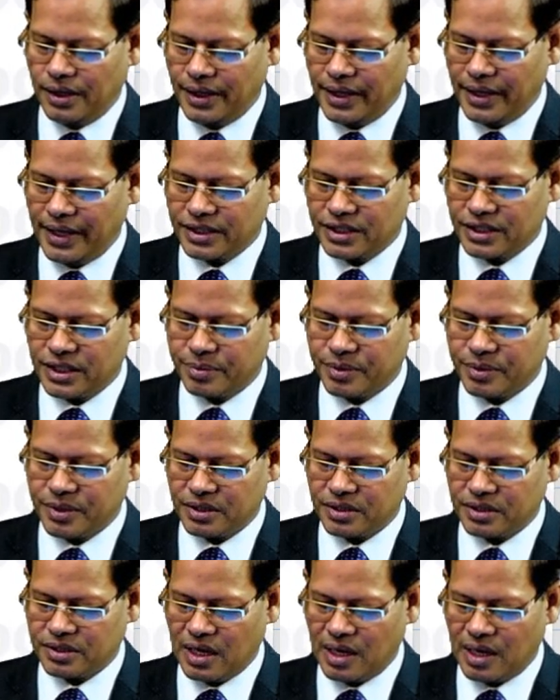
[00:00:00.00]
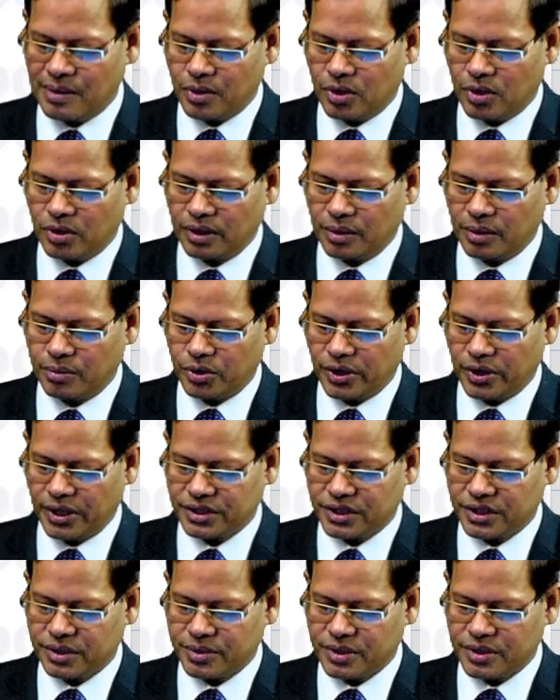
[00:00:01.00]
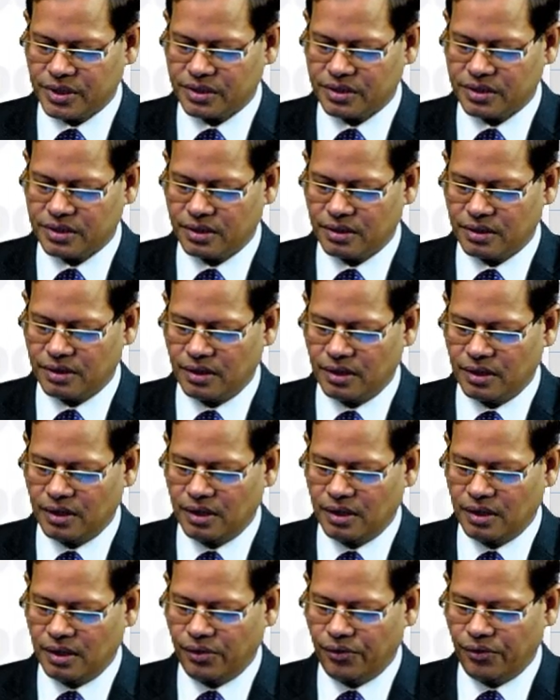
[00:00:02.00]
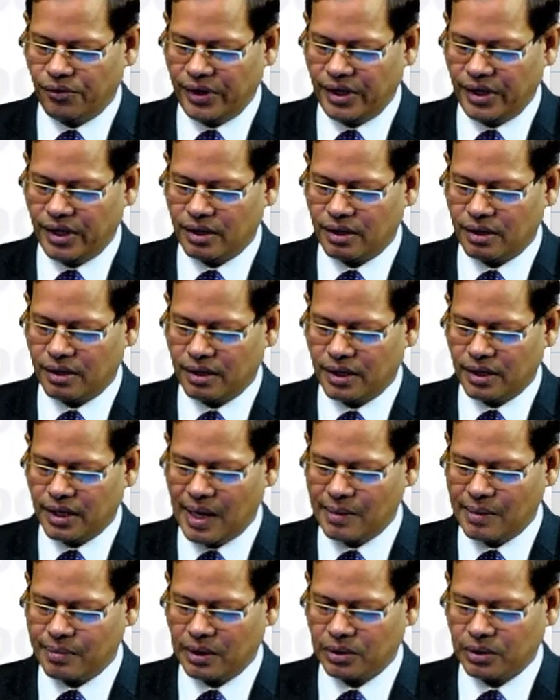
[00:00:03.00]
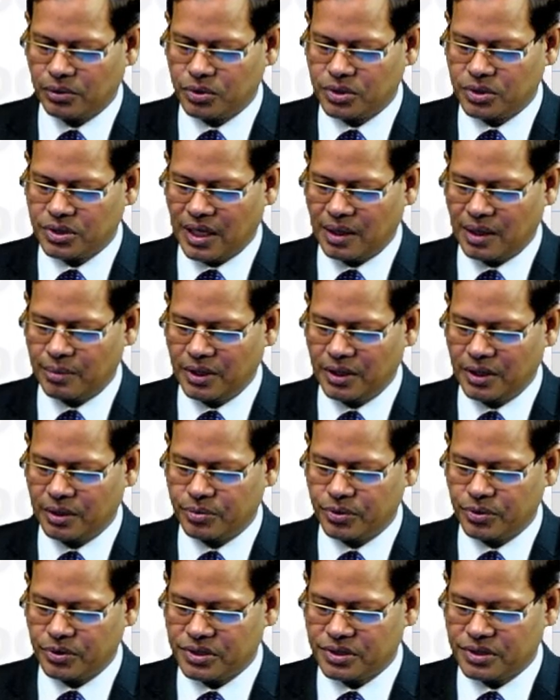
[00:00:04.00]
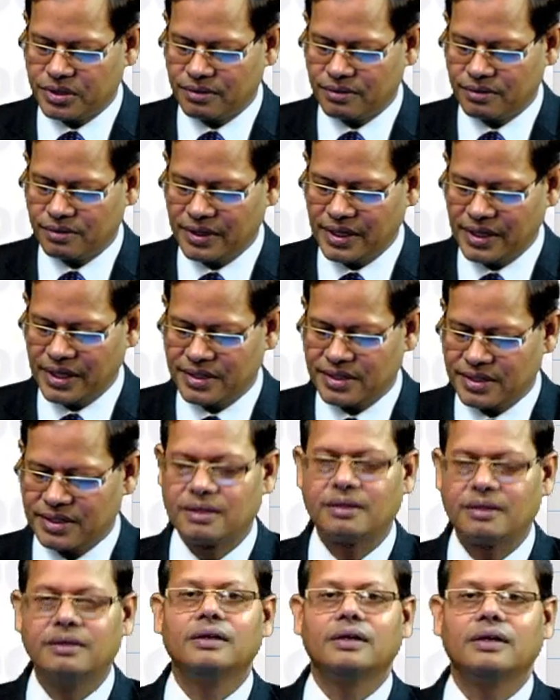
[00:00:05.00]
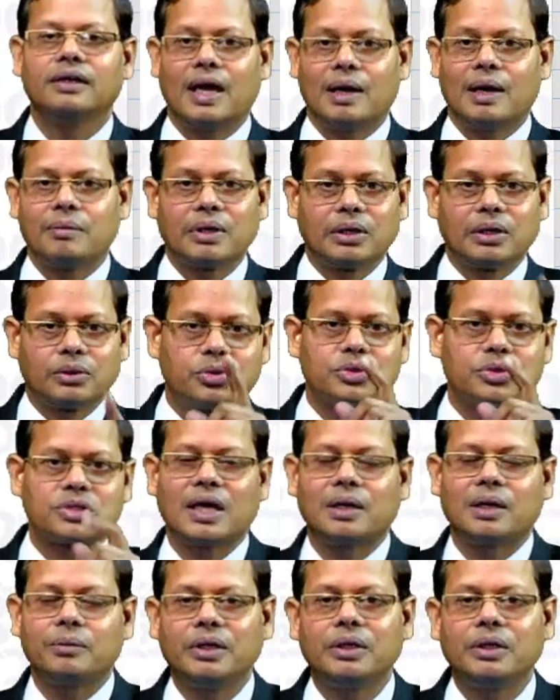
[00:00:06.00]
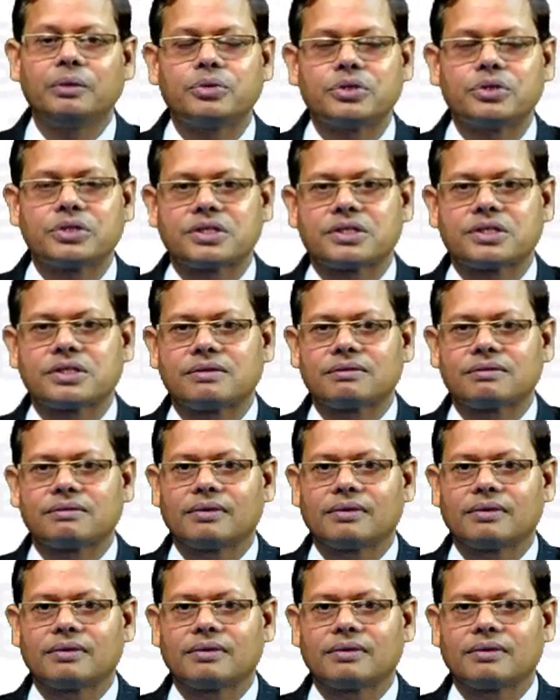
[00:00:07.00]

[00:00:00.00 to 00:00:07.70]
exceptions. I am talking about exceptions where capital goods can be inputs. Yes, capital goods can be inputs.